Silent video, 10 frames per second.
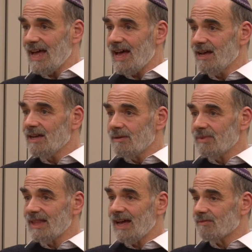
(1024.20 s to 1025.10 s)
there,
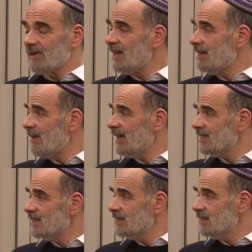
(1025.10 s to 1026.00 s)
but that really
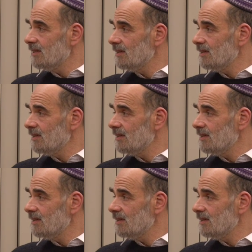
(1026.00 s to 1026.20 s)
matters.